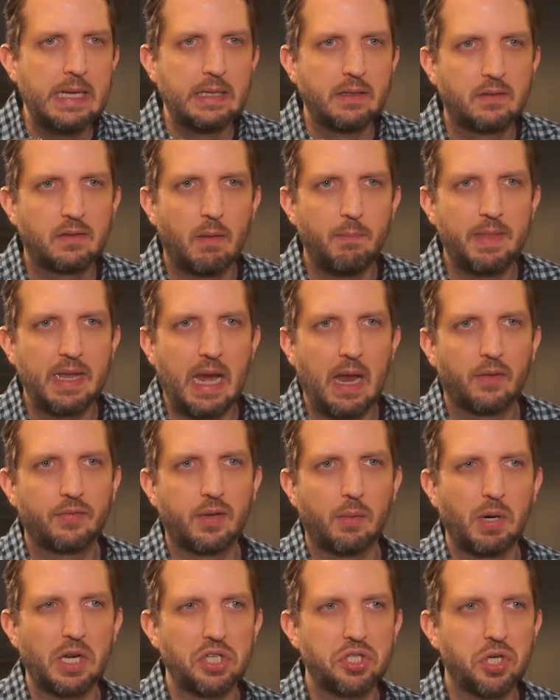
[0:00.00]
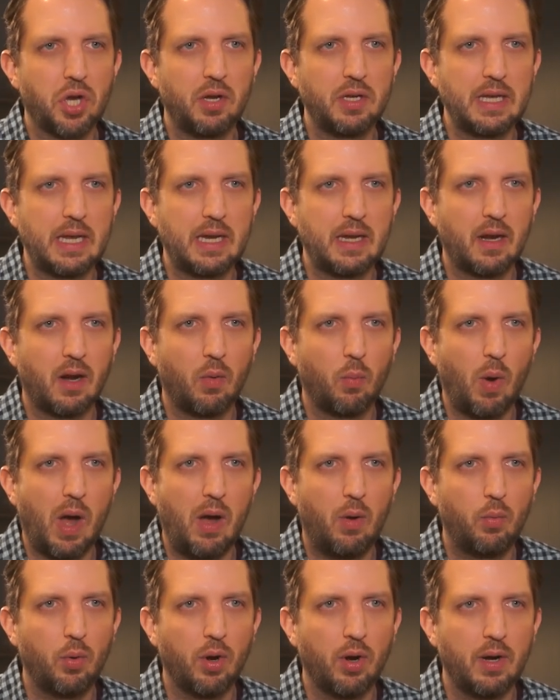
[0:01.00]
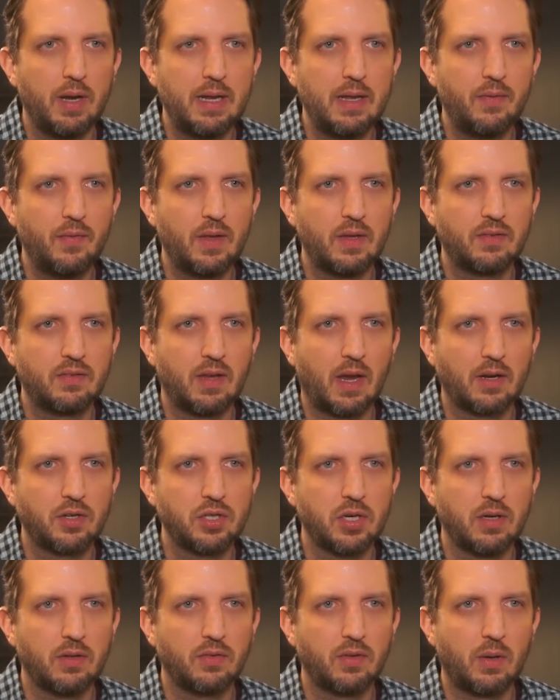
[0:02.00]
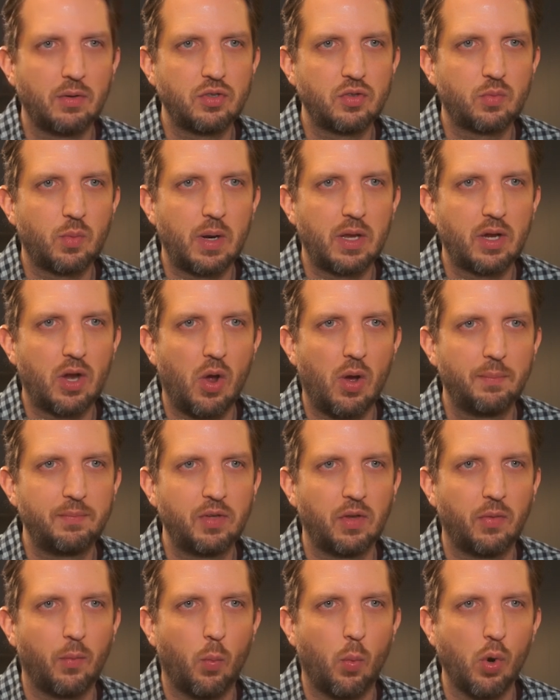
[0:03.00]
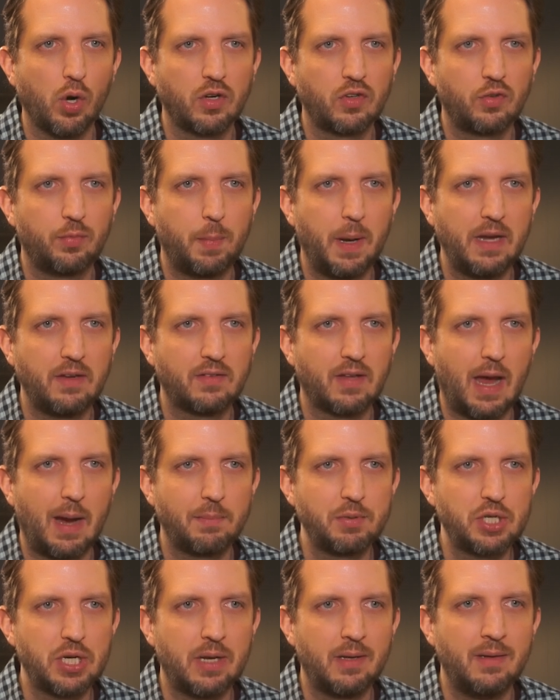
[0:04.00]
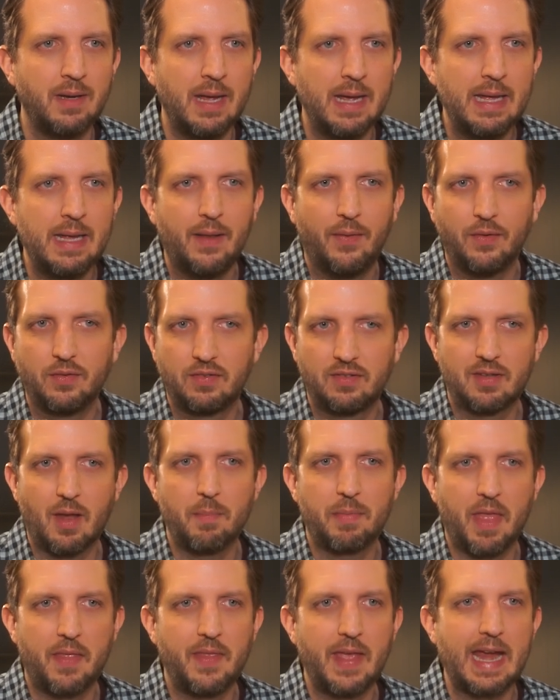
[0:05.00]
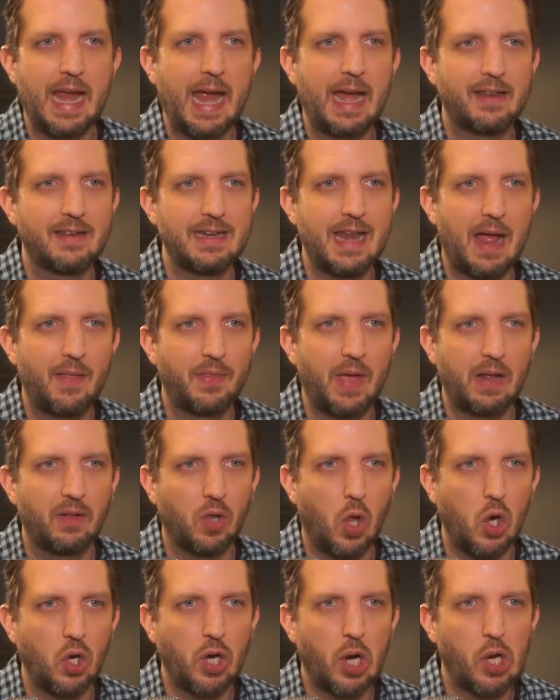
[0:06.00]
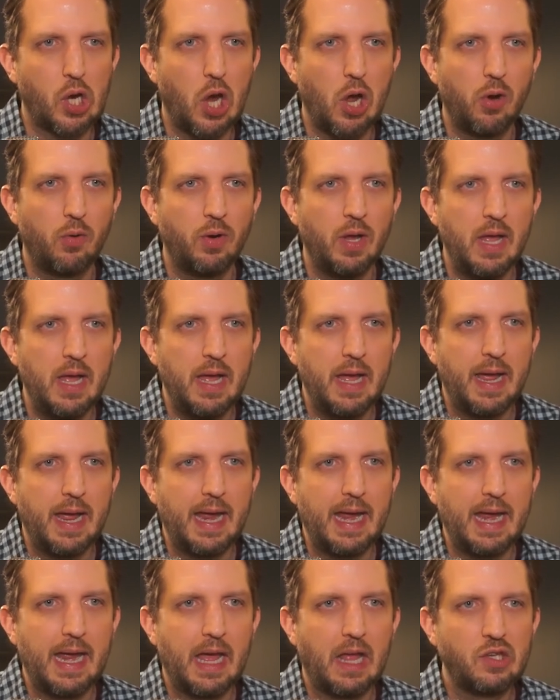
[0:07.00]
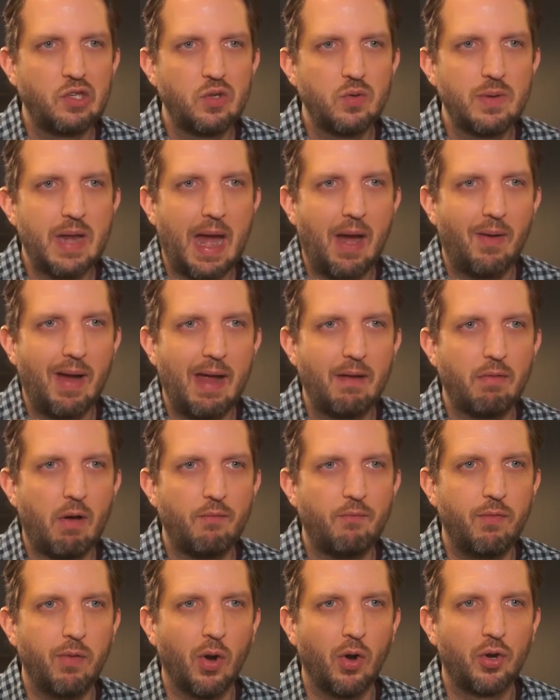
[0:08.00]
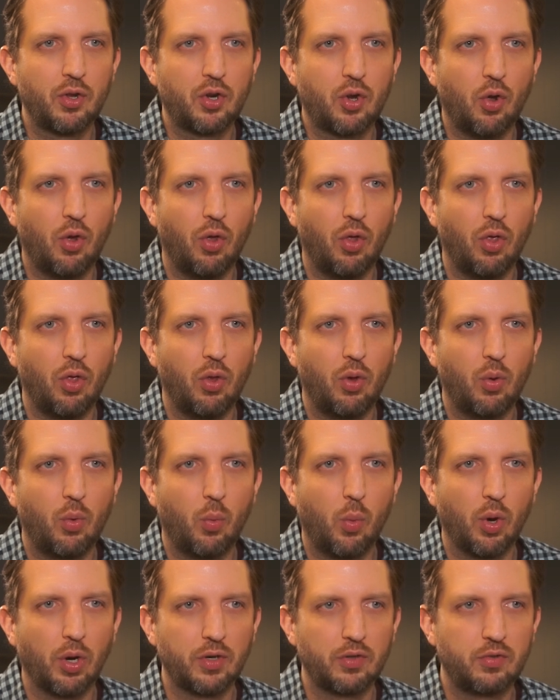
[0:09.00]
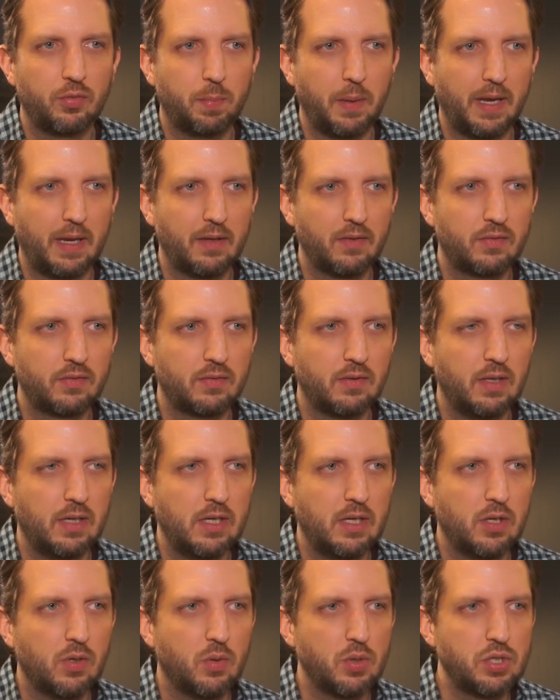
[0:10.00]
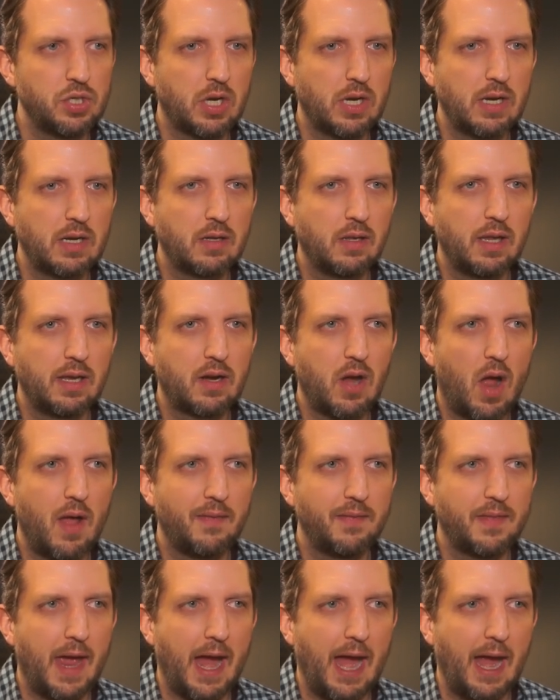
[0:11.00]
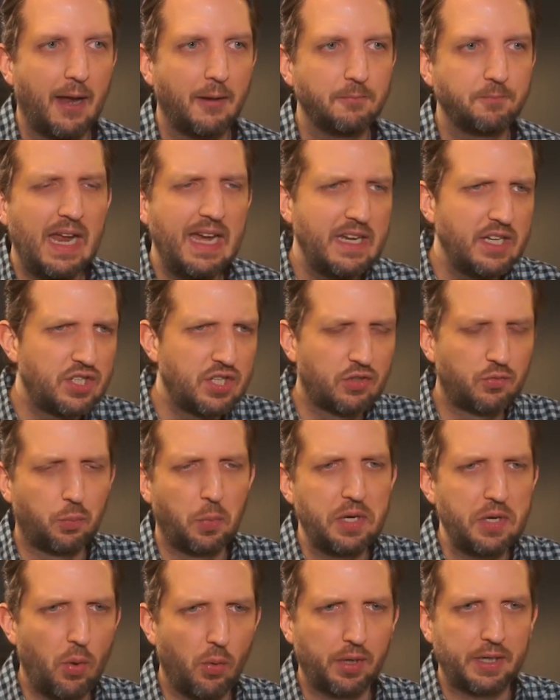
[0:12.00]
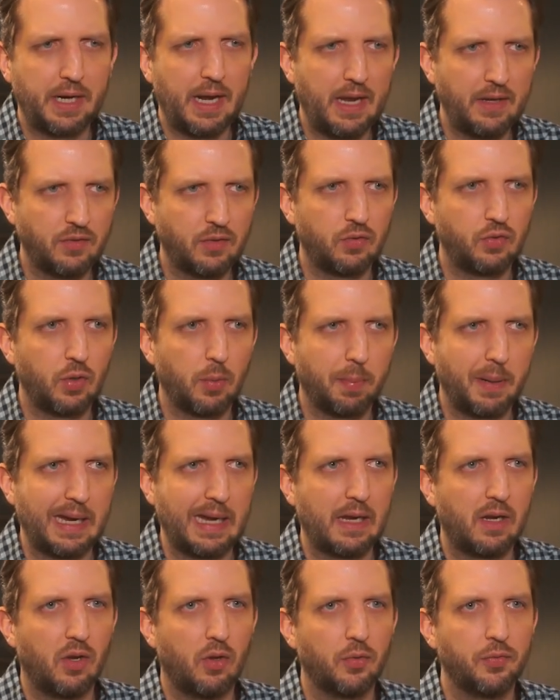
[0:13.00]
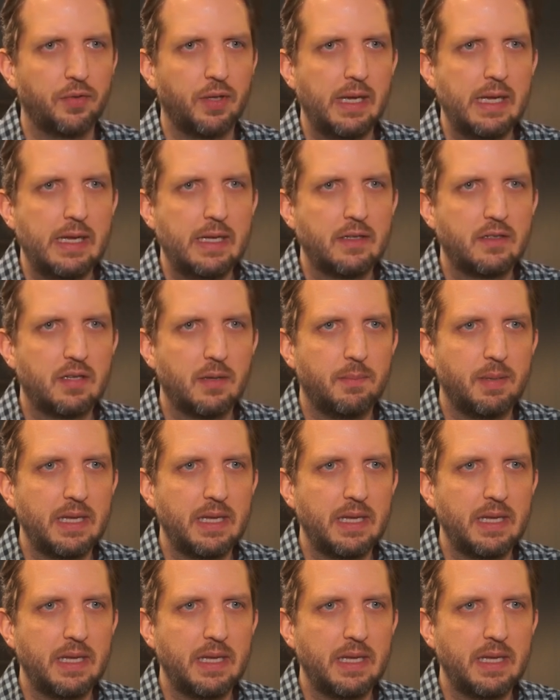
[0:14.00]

Something else I'm going to show you here while we're in this section is I just want to go up to the workspace option. This is something they added not that long ago, and you now have a vertical workspace which you can click on that and it just reorganizes your panels to